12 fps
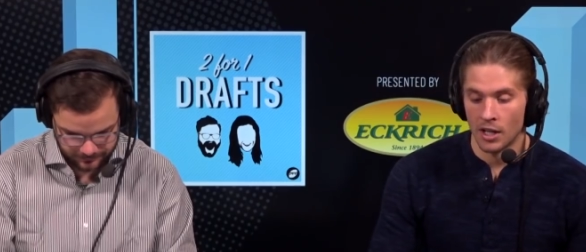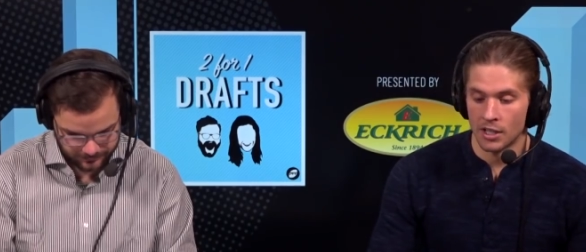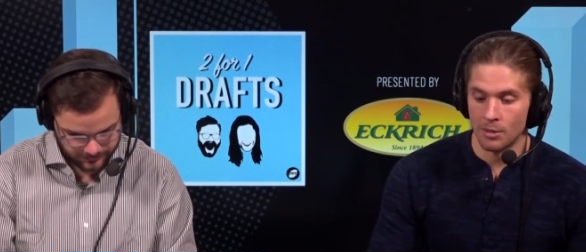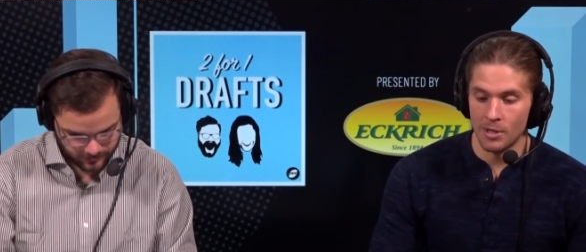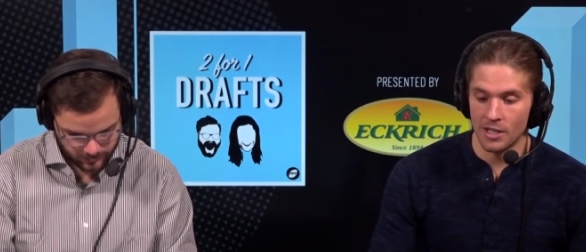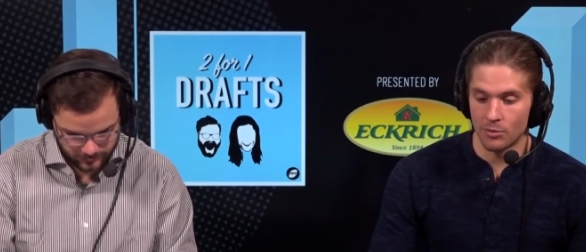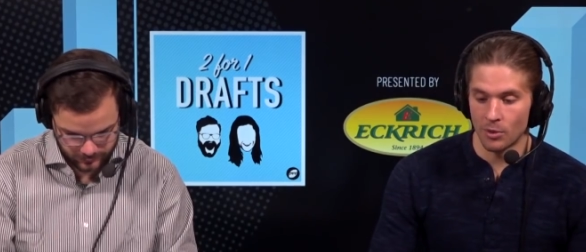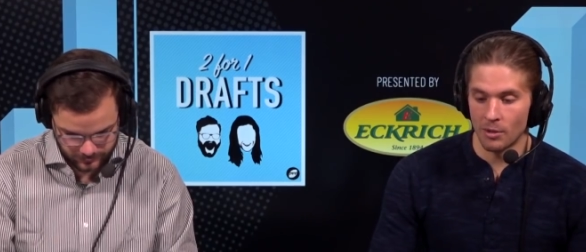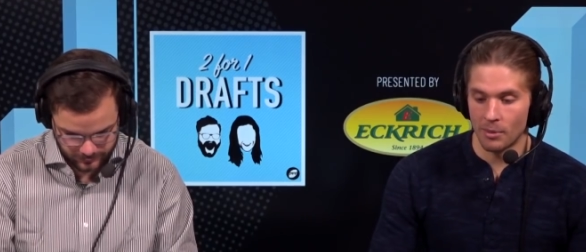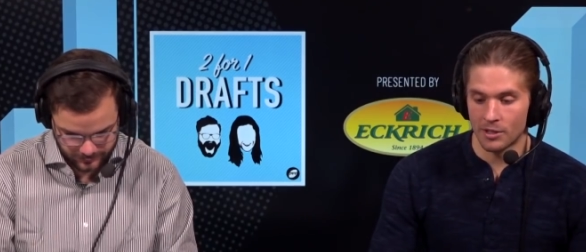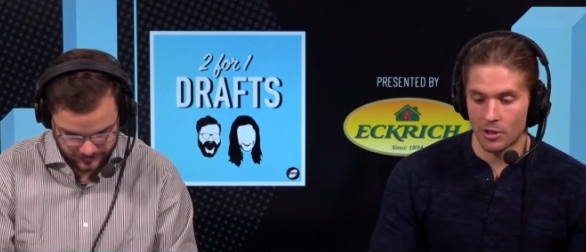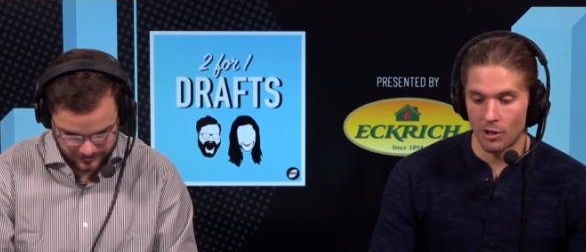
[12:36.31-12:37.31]
Speaker 1: to me, he's one of
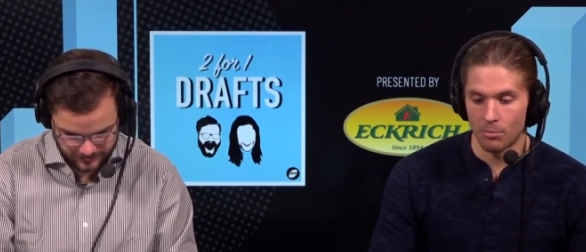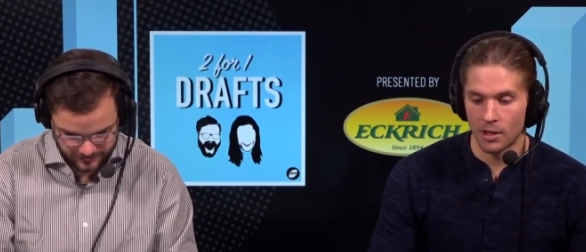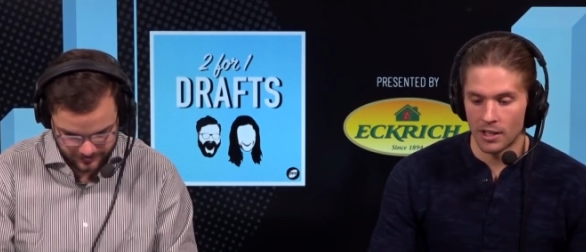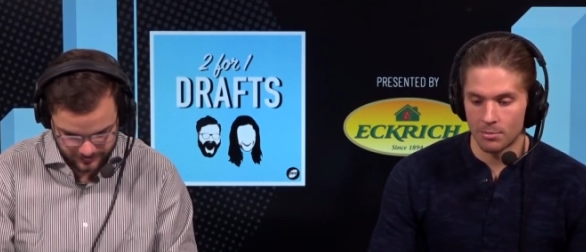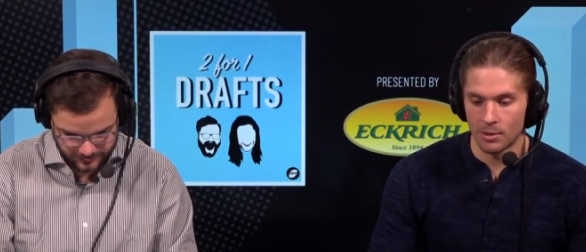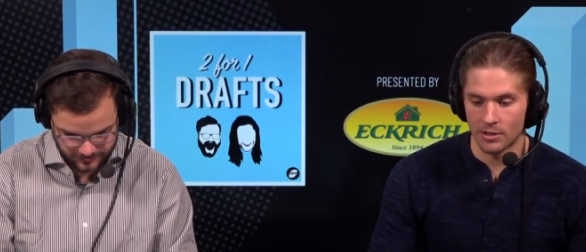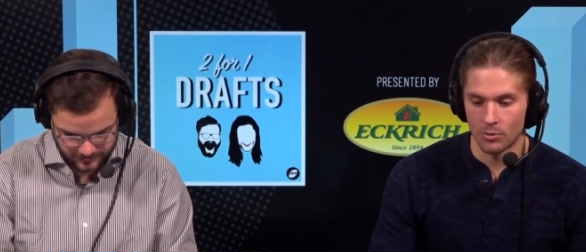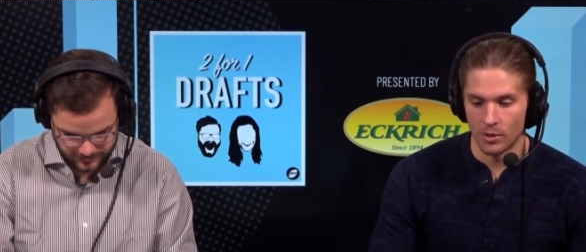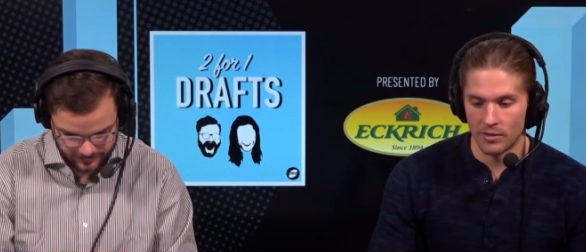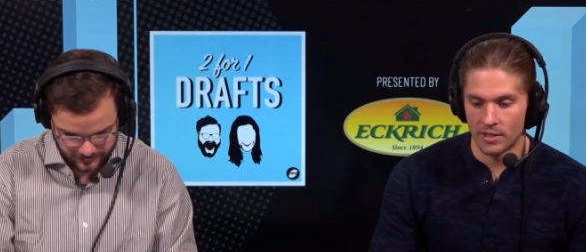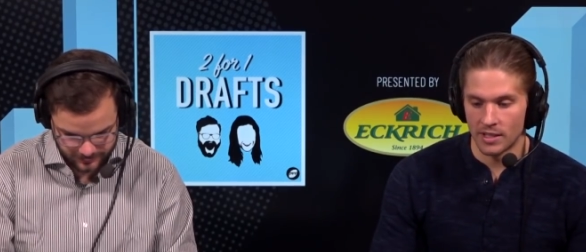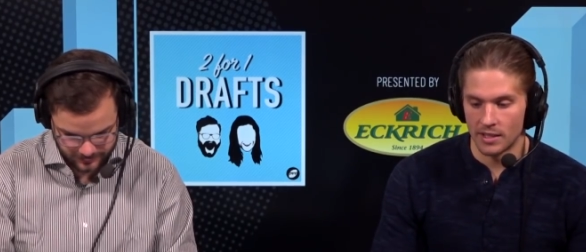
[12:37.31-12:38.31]
the best guard prospects
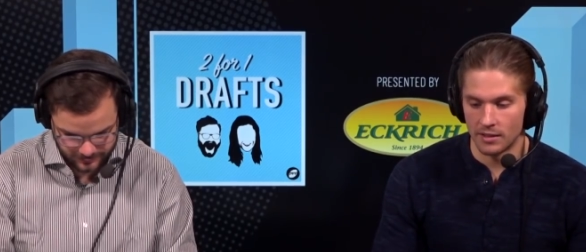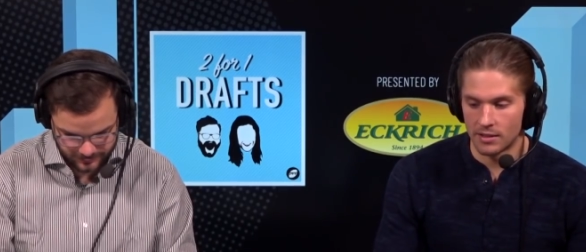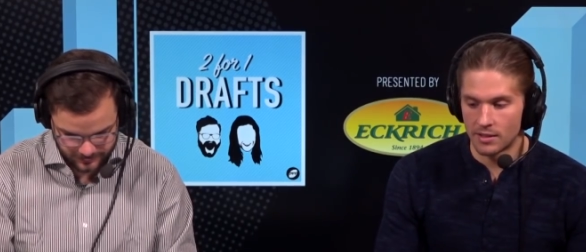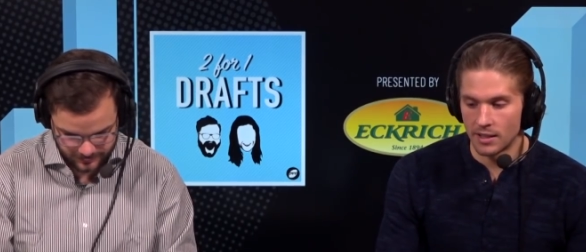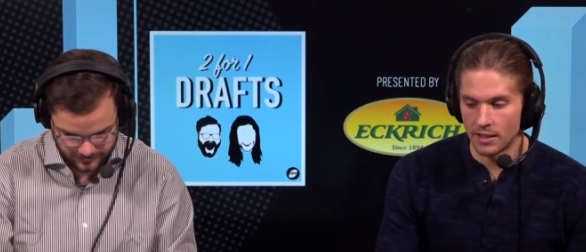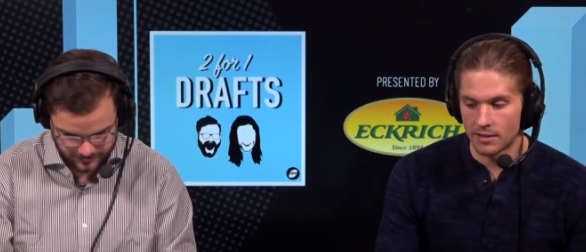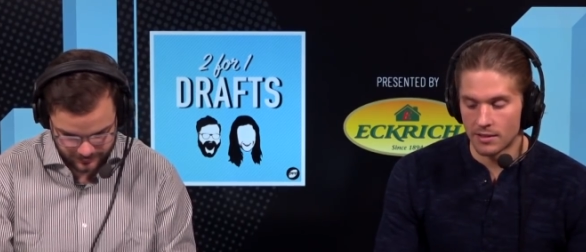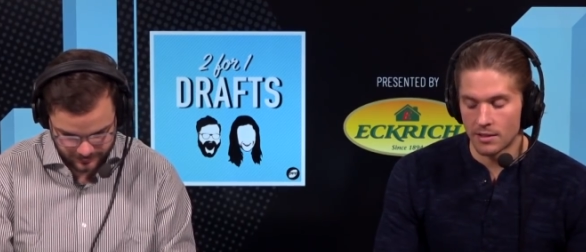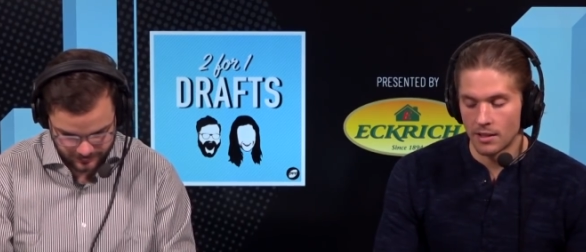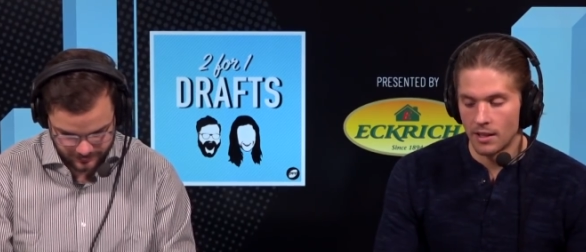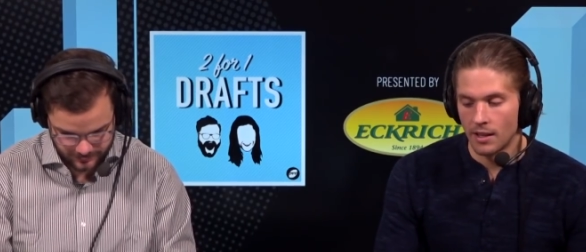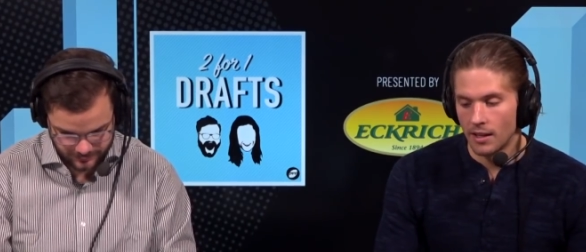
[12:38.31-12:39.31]
we've seen since
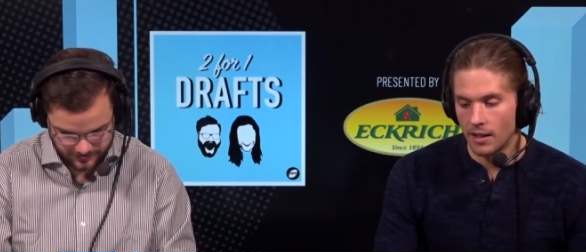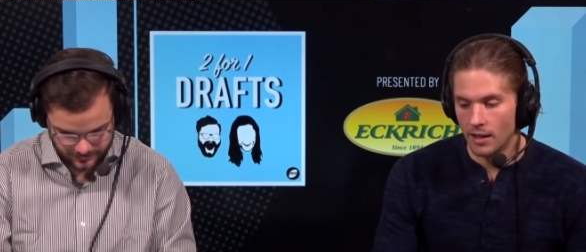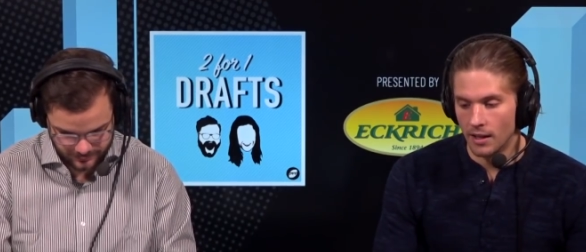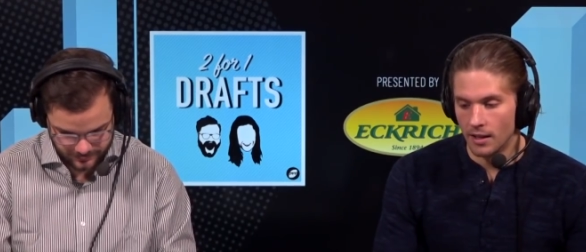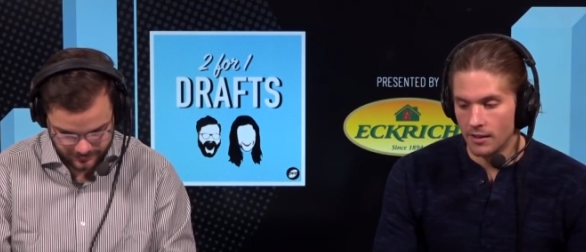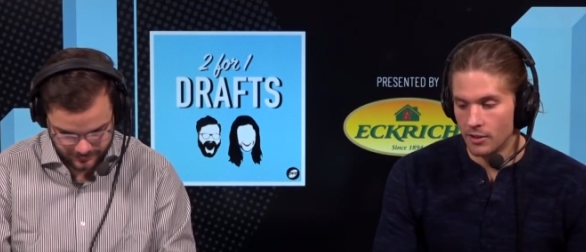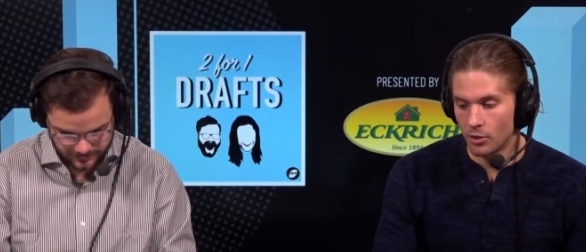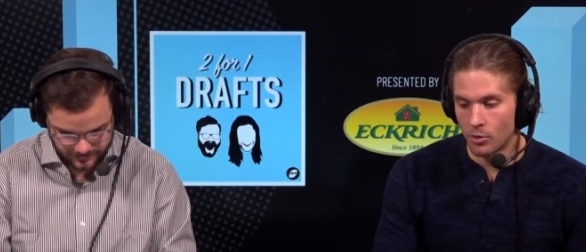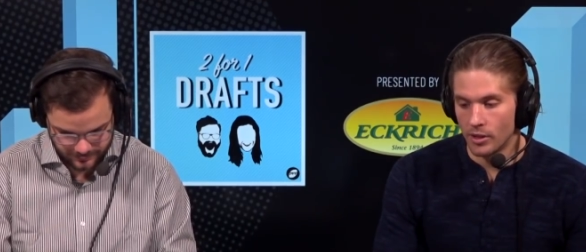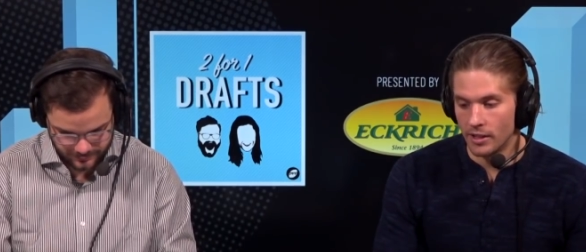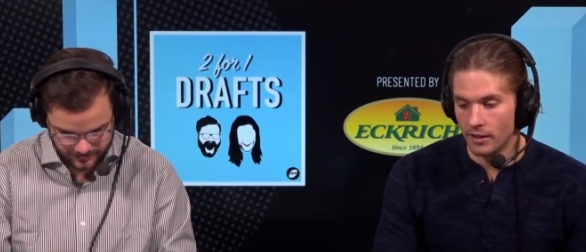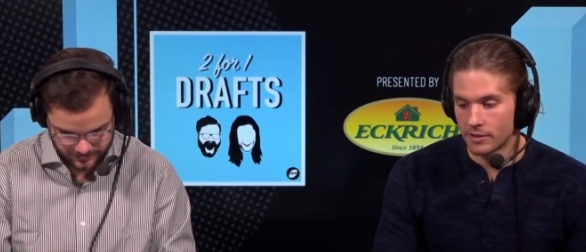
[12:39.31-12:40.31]
uh, you know
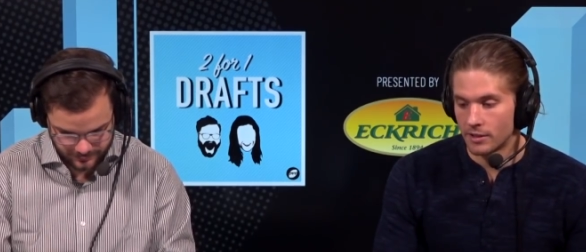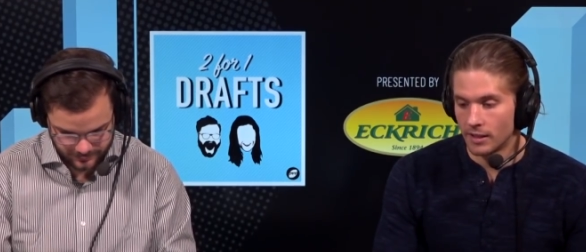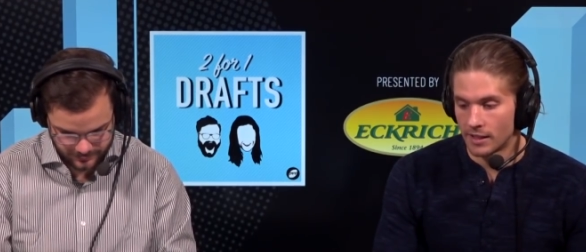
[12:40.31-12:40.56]
Quenton Nelson.